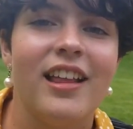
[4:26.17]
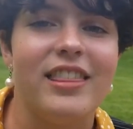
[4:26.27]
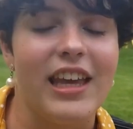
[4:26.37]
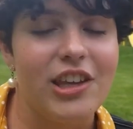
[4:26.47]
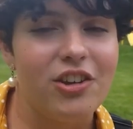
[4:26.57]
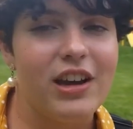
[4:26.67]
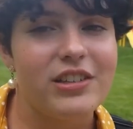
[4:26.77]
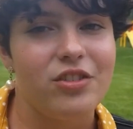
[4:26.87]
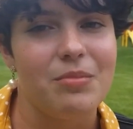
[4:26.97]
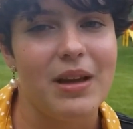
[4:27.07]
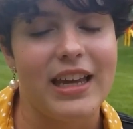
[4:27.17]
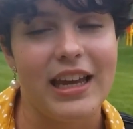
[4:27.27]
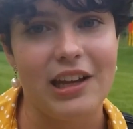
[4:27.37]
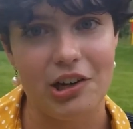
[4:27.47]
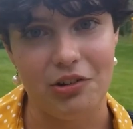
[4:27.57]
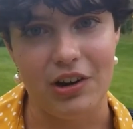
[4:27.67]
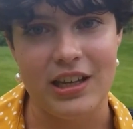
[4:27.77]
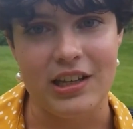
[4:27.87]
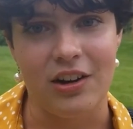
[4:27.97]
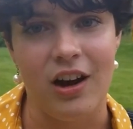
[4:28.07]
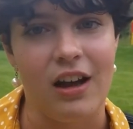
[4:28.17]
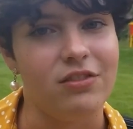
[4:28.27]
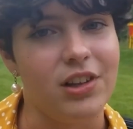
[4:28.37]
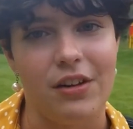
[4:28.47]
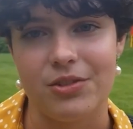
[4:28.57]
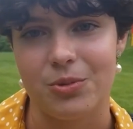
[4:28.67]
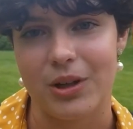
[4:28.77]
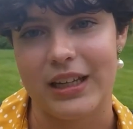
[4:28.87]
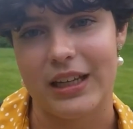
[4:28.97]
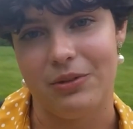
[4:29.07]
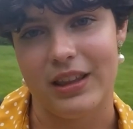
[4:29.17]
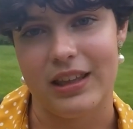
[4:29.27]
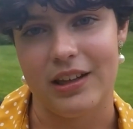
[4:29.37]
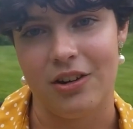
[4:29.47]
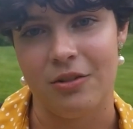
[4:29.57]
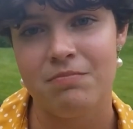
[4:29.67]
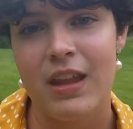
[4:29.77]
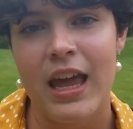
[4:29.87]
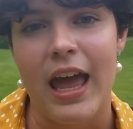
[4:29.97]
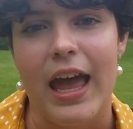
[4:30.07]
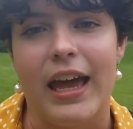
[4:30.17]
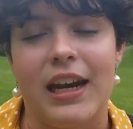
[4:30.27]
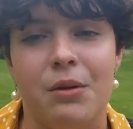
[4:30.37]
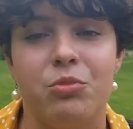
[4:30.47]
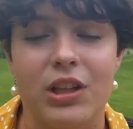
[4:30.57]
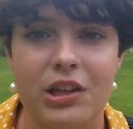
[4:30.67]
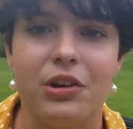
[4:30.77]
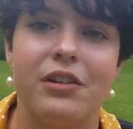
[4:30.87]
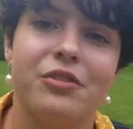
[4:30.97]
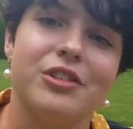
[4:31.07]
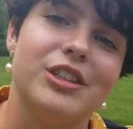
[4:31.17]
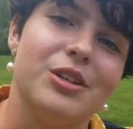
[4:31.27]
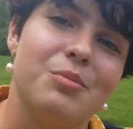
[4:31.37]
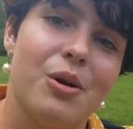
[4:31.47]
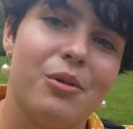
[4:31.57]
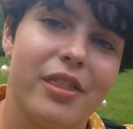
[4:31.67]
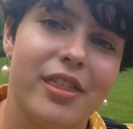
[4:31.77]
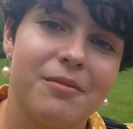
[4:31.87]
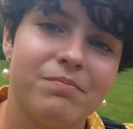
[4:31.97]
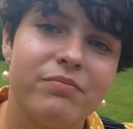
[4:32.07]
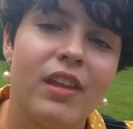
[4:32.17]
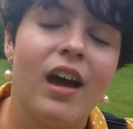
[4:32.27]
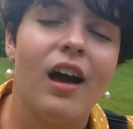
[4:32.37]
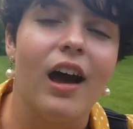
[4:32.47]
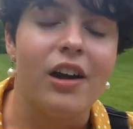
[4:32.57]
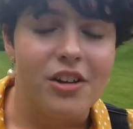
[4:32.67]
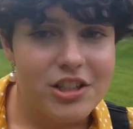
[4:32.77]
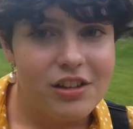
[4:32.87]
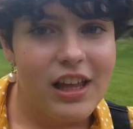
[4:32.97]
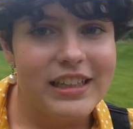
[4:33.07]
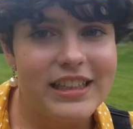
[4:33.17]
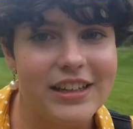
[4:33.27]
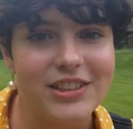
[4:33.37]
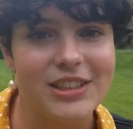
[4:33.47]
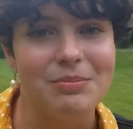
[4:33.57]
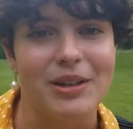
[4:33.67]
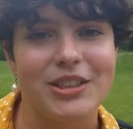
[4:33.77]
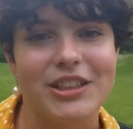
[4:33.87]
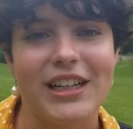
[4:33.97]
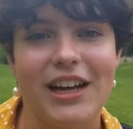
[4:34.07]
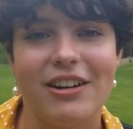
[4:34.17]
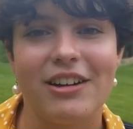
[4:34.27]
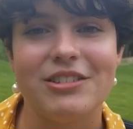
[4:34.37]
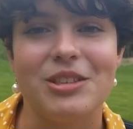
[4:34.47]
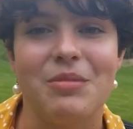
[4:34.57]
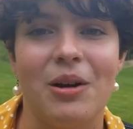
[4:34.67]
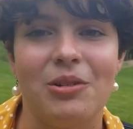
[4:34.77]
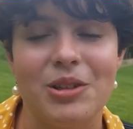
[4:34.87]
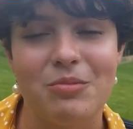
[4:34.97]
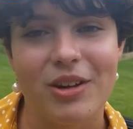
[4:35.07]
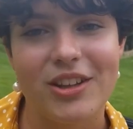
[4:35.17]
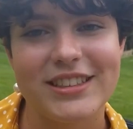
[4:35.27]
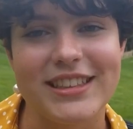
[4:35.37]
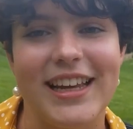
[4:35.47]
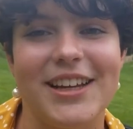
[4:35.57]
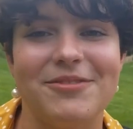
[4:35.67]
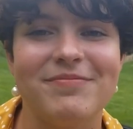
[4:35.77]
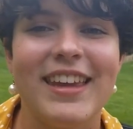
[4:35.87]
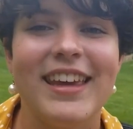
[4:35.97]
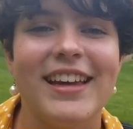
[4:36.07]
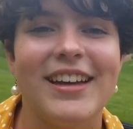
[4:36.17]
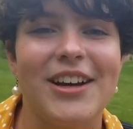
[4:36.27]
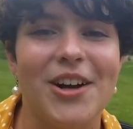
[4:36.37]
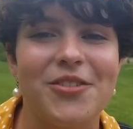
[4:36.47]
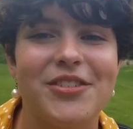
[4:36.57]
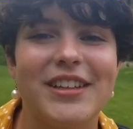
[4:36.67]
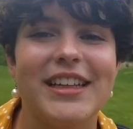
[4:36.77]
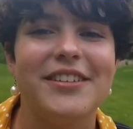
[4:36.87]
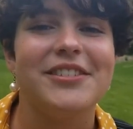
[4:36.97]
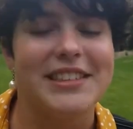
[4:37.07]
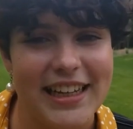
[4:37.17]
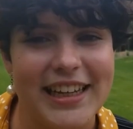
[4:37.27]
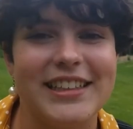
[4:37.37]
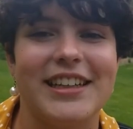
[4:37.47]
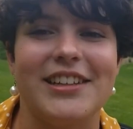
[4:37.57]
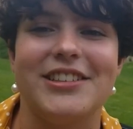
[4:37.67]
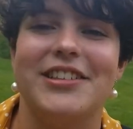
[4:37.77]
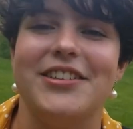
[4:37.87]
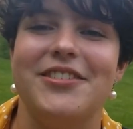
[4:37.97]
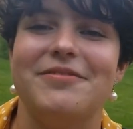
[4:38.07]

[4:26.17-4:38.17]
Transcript: Thank you guys for making it a great year. I've loved working with you and I'm really grateful to you both. I'd also like to give a special shout out to my older brother Sam. Hopefully we'll stay in touch, dude.